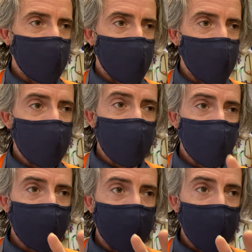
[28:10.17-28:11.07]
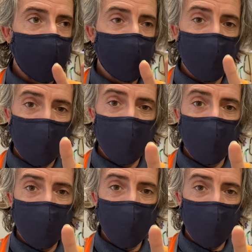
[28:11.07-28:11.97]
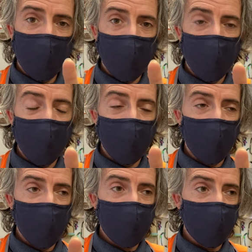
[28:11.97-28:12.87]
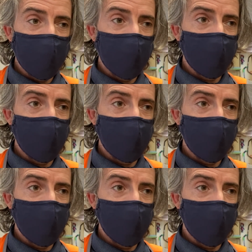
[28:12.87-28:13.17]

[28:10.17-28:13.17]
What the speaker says: I know that granted 2 are off on work placement.